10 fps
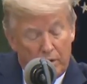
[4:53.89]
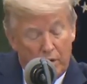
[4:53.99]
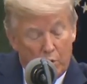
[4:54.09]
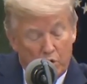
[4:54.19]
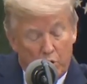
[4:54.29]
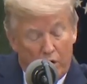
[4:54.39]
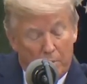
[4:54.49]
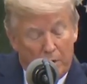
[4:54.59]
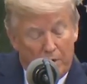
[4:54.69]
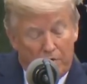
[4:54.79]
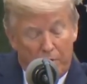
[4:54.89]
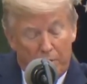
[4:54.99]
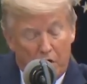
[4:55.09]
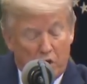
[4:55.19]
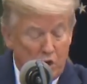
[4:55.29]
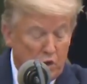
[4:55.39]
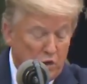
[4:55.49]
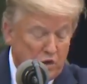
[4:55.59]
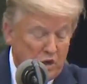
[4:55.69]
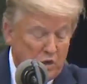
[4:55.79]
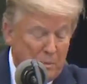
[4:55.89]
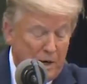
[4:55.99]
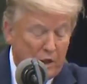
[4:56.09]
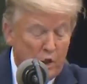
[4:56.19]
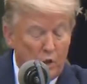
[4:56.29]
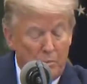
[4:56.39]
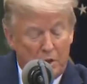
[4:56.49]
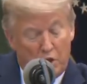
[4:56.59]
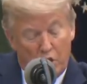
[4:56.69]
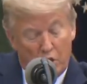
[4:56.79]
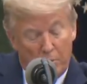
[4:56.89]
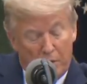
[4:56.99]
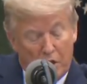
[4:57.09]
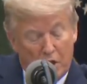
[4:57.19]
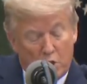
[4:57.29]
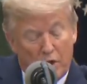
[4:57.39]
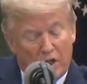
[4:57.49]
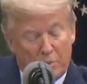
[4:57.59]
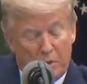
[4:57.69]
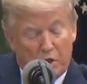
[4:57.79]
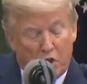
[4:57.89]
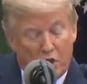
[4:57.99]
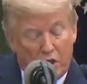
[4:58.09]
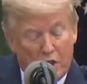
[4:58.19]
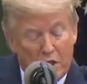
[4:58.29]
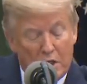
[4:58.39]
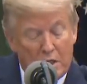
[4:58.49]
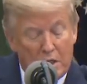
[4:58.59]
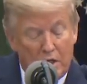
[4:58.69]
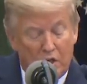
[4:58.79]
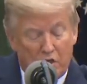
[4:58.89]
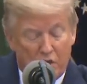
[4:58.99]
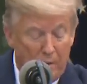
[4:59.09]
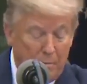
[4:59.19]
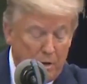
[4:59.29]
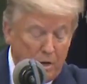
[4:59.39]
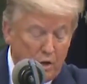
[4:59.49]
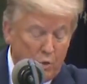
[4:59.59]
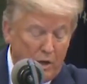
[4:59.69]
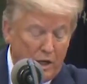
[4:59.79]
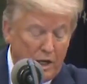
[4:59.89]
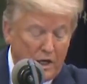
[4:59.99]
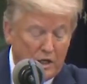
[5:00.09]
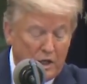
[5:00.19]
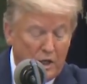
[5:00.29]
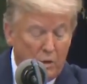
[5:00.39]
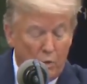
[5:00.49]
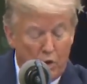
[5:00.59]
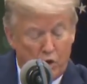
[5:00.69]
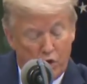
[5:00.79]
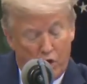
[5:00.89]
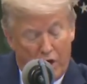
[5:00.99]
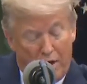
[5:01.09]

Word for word: There was credible information to suspect human to human transmission in December 2019, which should